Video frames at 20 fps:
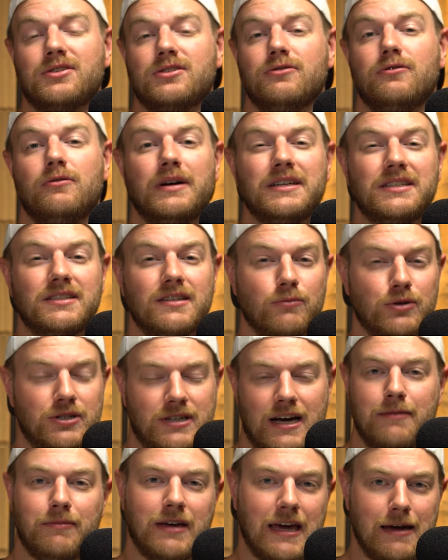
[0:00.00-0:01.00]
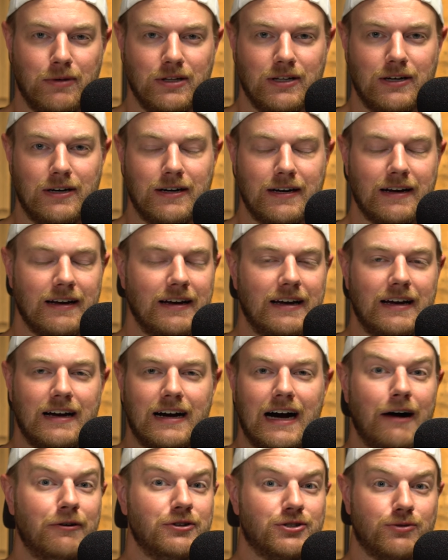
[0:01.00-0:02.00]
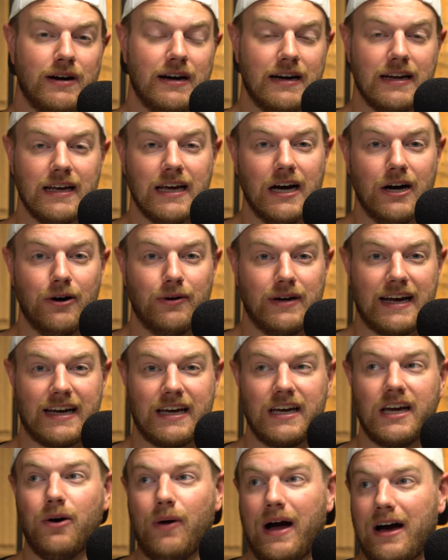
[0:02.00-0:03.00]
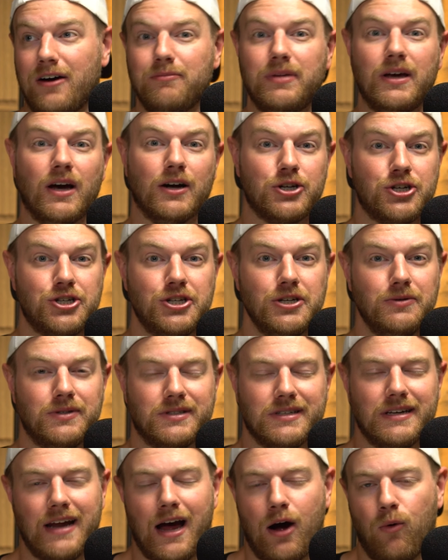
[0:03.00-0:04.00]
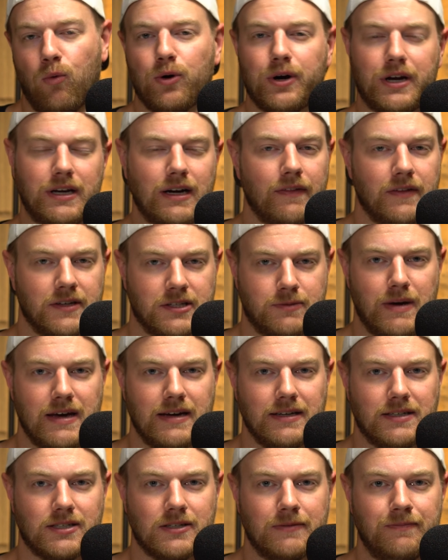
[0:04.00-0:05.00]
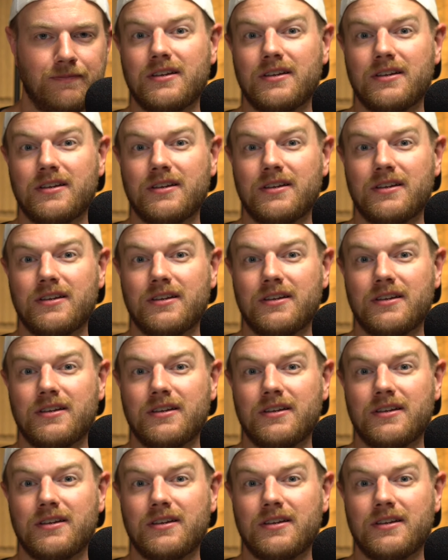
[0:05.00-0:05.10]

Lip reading: So when my summertime came along, I was ready to go and I could go out and be on shoots and not working on the space.